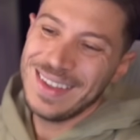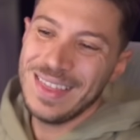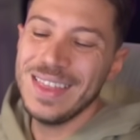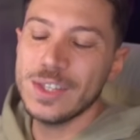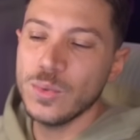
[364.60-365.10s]

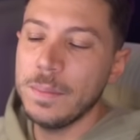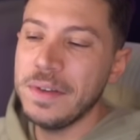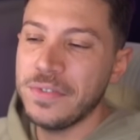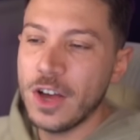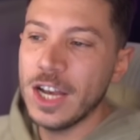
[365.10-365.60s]
this will be
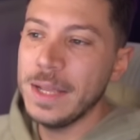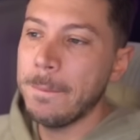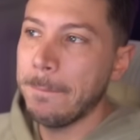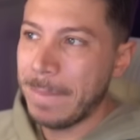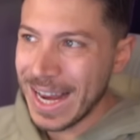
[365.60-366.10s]
fairly
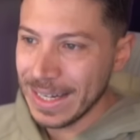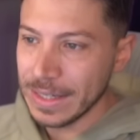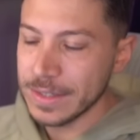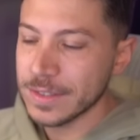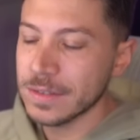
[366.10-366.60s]

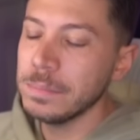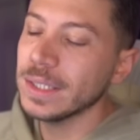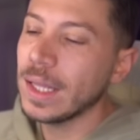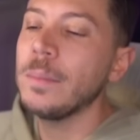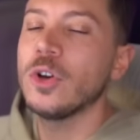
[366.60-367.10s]
painless,
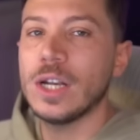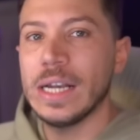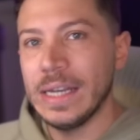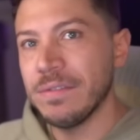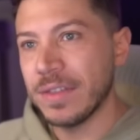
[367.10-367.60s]
but I'm gonna
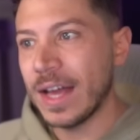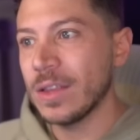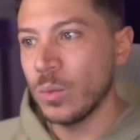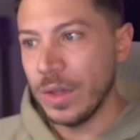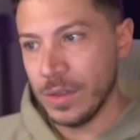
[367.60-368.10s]
leave
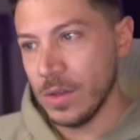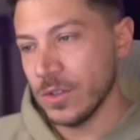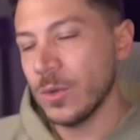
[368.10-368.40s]
that with you. So